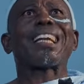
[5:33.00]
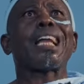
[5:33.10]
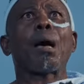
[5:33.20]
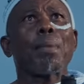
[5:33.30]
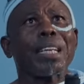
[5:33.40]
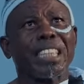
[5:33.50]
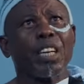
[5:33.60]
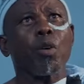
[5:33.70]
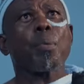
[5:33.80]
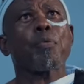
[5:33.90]

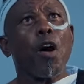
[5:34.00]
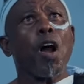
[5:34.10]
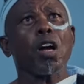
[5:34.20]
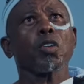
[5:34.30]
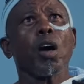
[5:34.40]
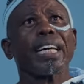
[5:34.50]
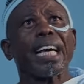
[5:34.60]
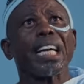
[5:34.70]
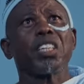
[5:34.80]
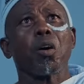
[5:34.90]
calamity before your
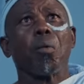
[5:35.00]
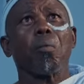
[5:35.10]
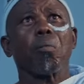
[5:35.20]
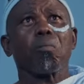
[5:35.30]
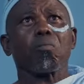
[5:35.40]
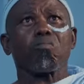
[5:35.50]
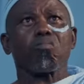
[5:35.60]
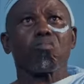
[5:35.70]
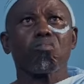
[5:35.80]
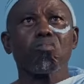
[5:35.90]
kingdom.
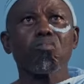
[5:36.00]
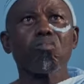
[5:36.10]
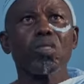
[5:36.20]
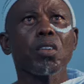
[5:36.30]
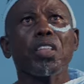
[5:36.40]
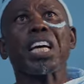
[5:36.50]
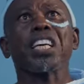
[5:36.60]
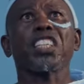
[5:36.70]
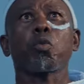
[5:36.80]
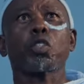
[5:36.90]

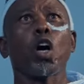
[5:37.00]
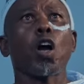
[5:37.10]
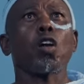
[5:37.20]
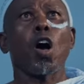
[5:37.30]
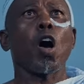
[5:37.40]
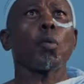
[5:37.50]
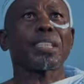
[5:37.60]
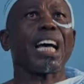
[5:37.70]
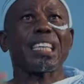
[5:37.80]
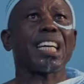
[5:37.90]
Things will turn
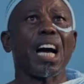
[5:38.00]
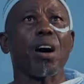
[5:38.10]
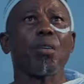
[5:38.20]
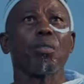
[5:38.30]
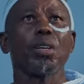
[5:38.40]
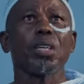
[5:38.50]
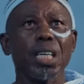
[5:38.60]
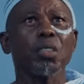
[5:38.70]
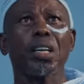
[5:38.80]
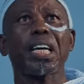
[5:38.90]
upside down
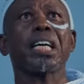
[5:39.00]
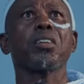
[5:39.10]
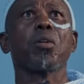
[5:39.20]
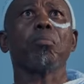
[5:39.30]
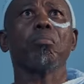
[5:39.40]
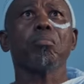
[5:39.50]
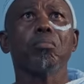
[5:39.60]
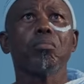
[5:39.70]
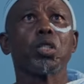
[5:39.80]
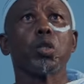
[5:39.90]
in your kingdom.
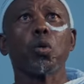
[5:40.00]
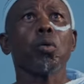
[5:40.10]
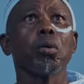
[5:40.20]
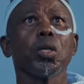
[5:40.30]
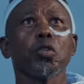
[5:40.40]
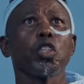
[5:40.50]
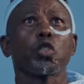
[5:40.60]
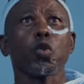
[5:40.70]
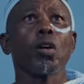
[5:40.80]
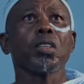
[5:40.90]
You
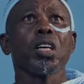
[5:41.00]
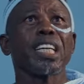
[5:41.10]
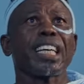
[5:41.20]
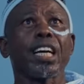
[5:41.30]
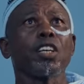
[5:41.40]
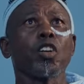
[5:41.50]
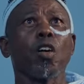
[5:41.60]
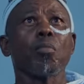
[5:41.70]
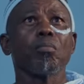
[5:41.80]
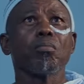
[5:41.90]
dethrone the
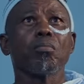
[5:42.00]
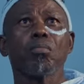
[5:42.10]
kingdom